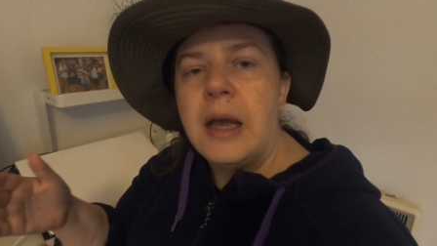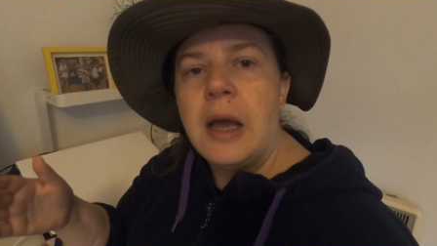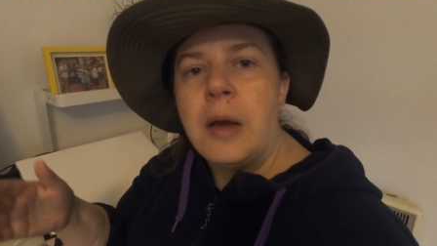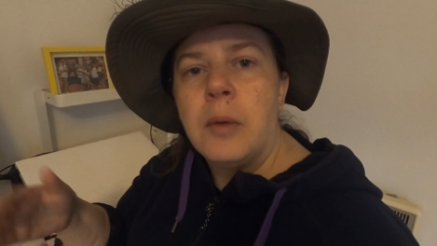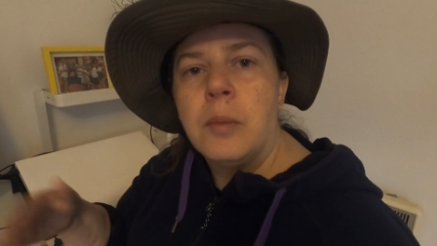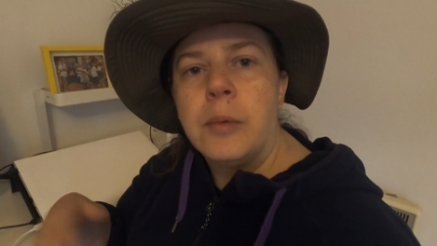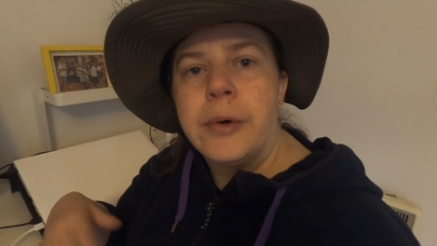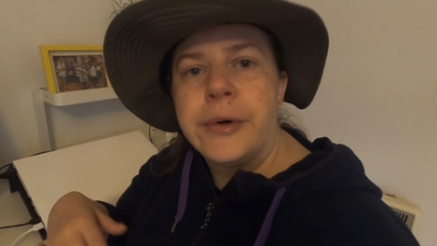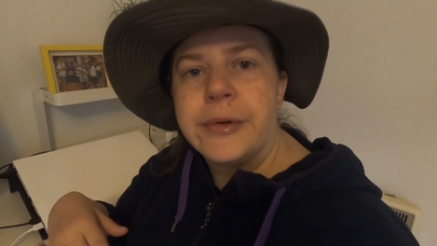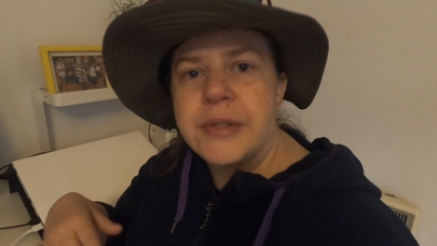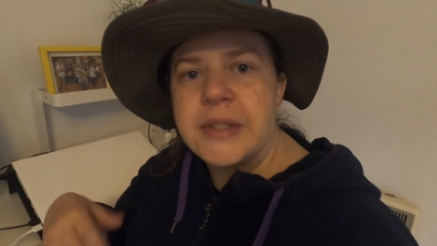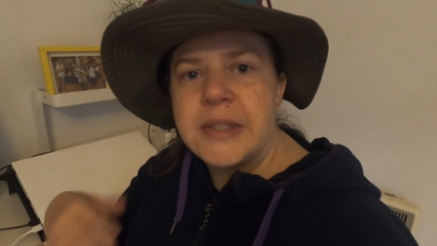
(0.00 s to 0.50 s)

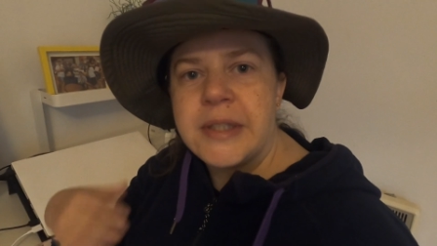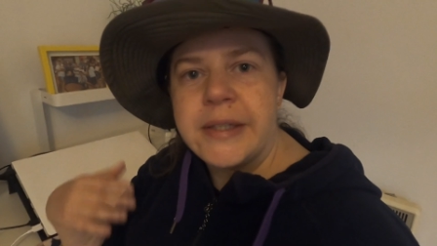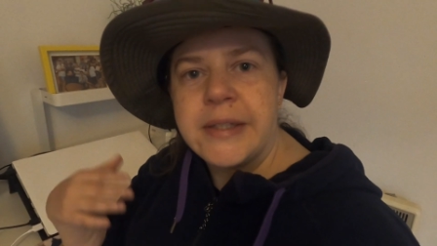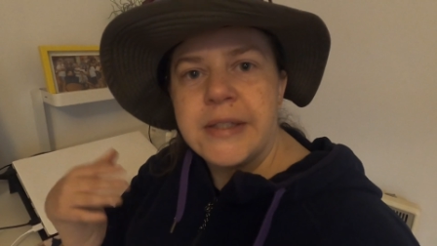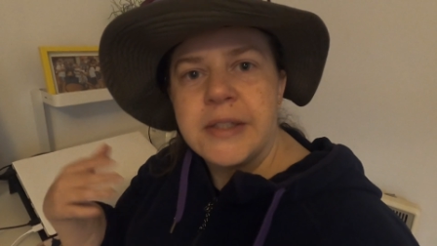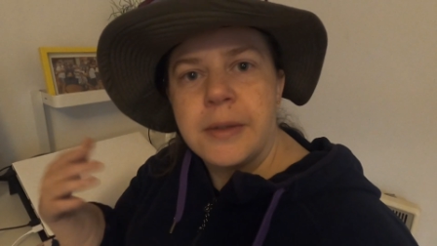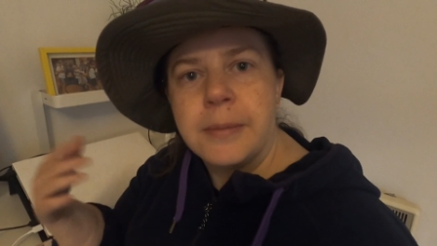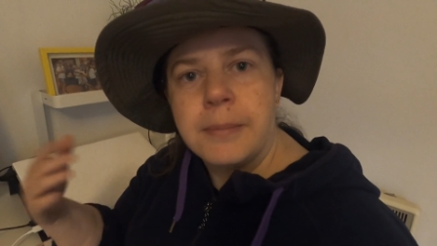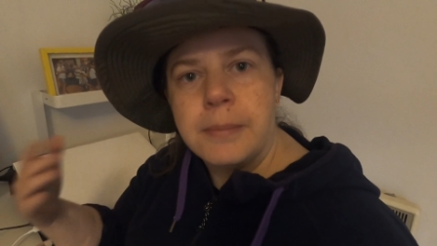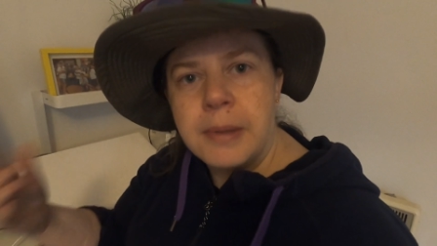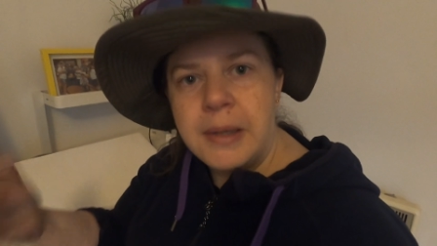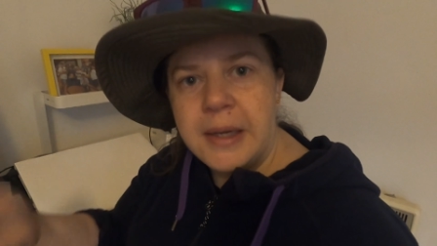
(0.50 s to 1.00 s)
And whilst
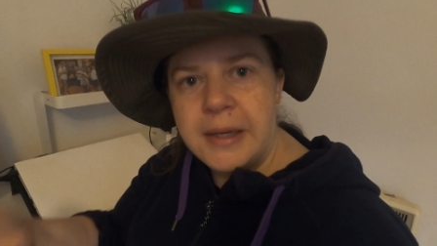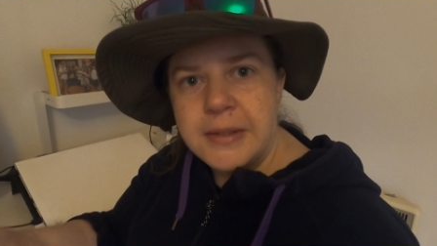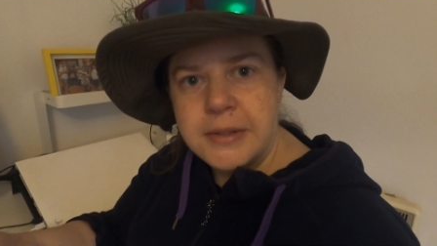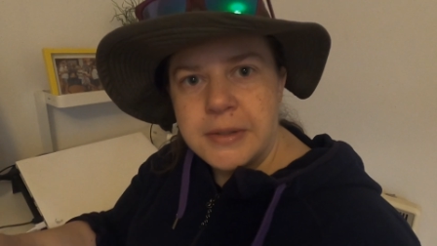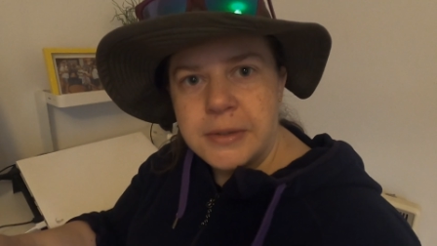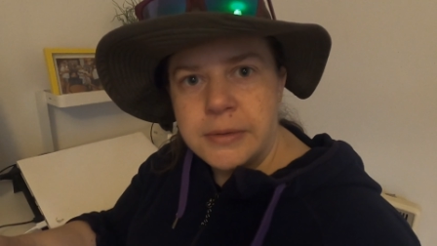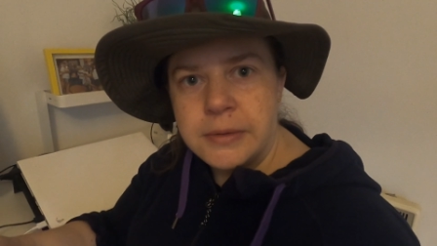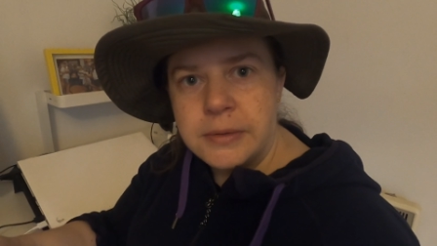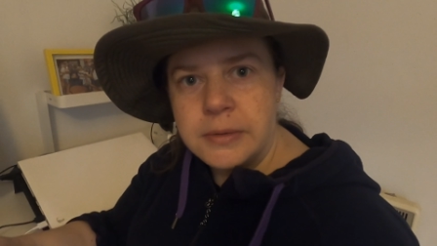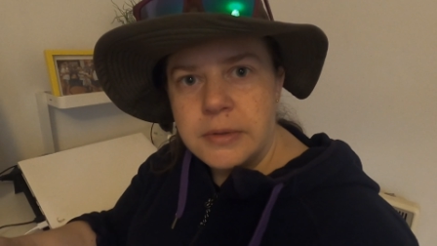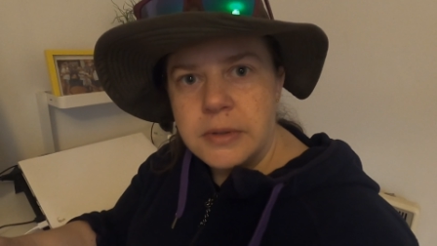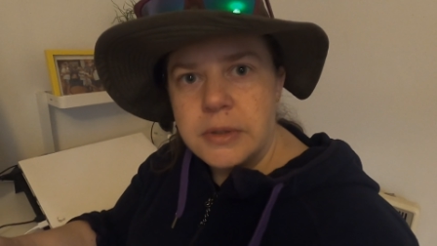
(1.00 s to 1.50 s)
that's
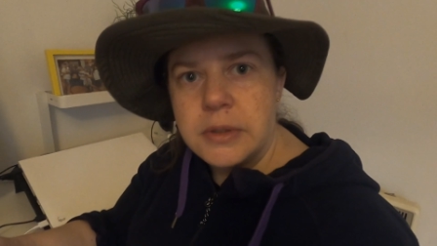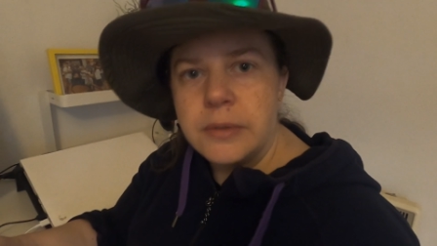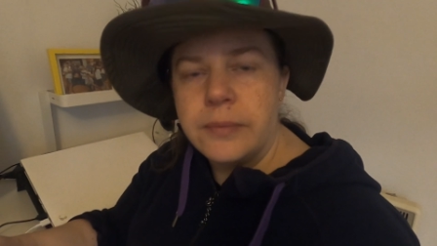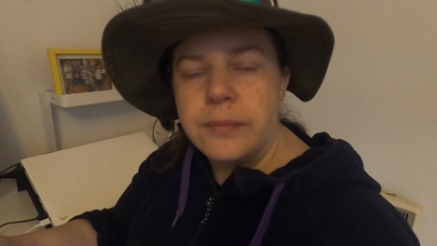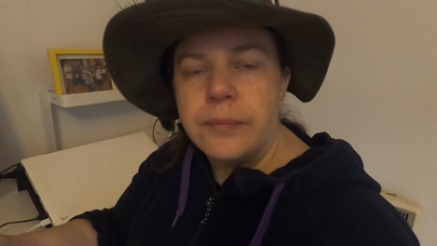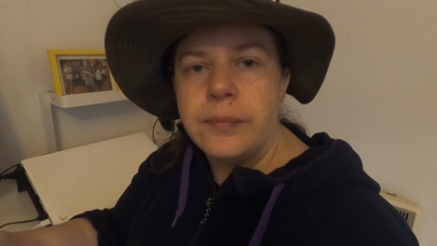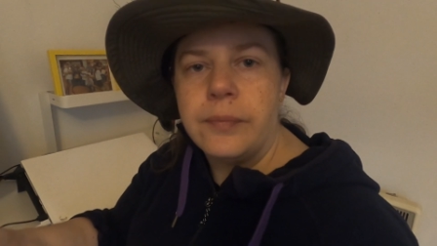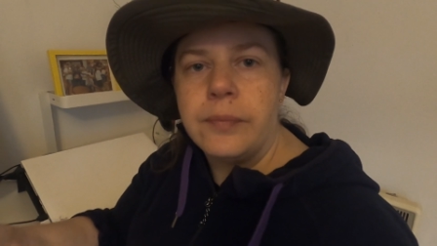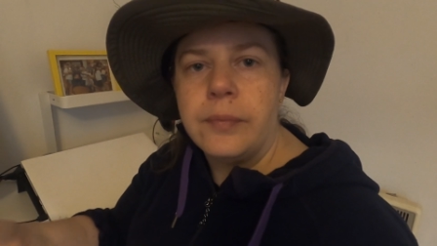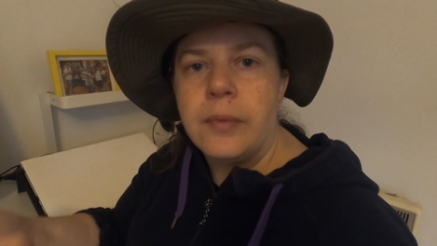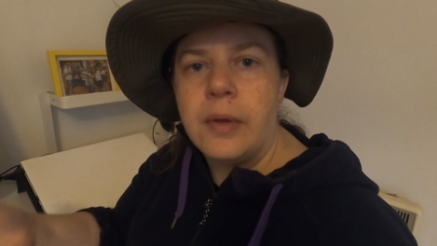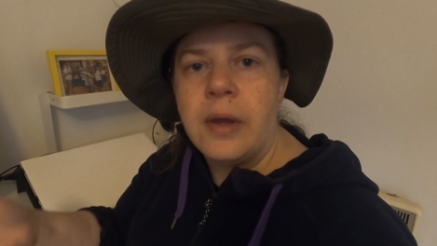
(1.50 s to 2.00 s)
unpleasant
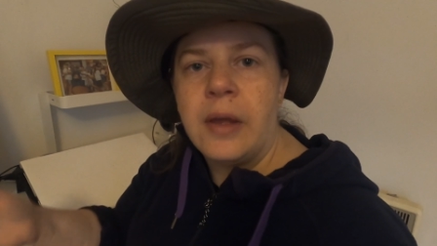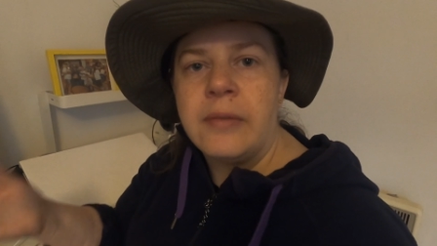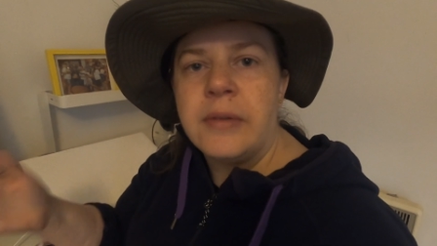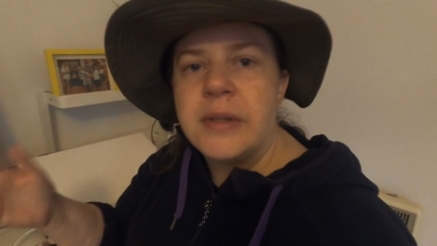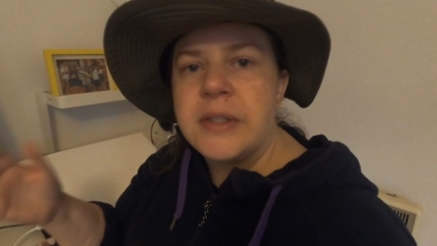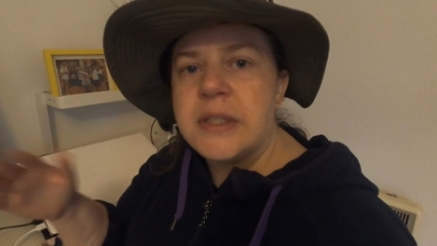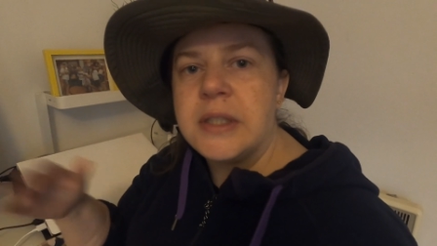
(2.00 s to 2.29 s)
and